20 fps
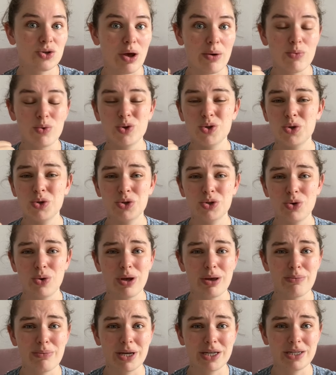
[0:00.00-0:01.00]
I'm also
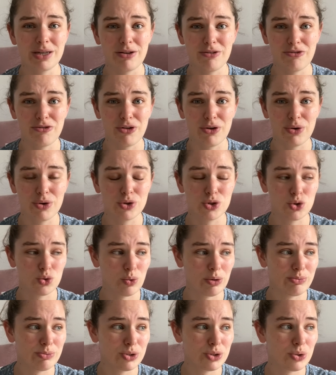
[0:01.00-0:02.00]
sewing myself a
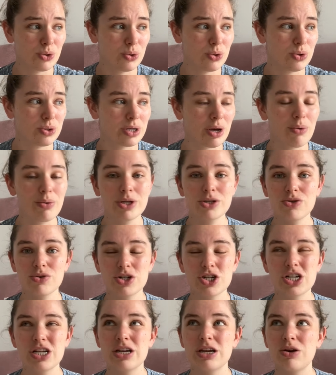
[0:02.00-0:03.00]
swimsuit. I was
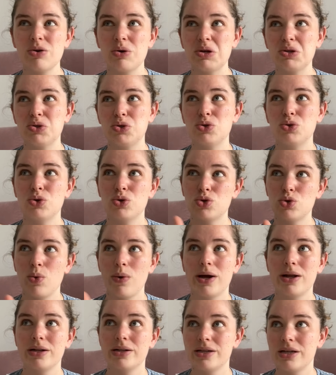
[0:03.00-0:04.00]
originally going to do a
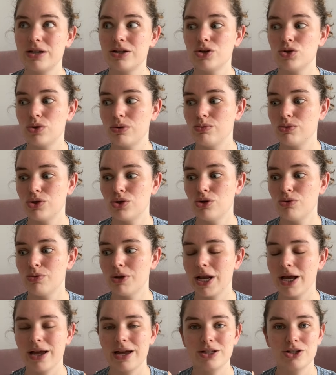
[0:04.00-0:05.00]
toile and then a swimsuit, but
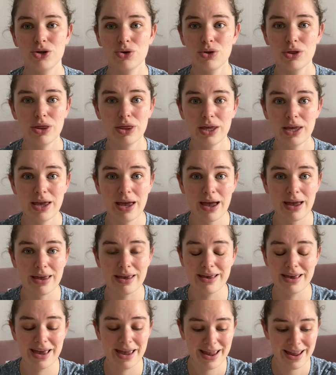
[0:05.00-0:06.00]
like, I don't think I
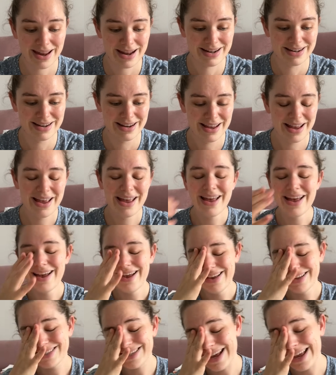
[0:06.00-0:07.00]
can.
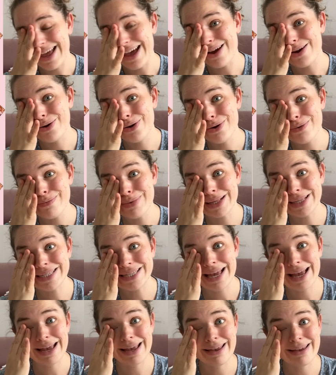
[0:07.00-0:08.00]
It's like I could, but it's
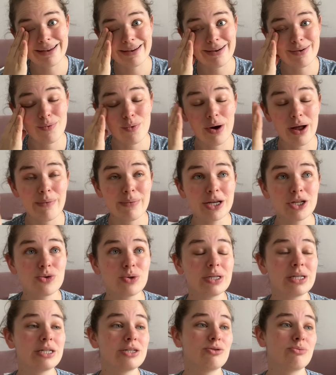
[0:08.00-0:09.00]
like, why am I
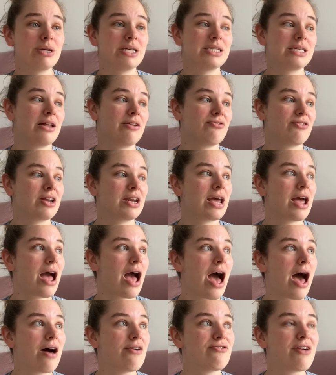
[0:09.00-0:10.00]
doing this to myself? And I
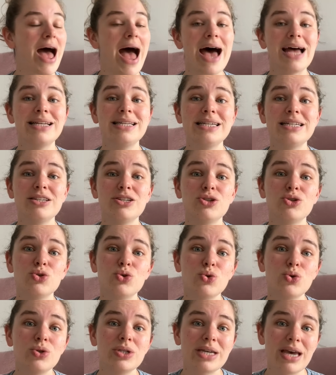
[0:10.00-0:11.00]
have added
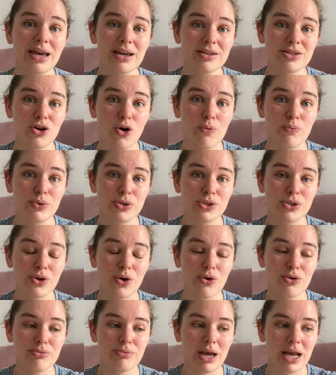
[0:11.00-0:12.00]
2 tank tops
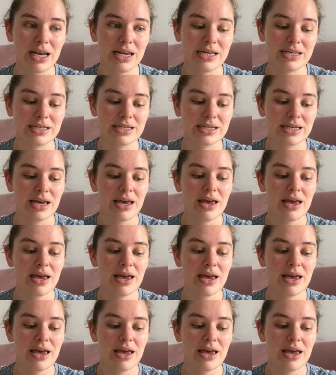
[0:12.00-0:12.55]
on my list.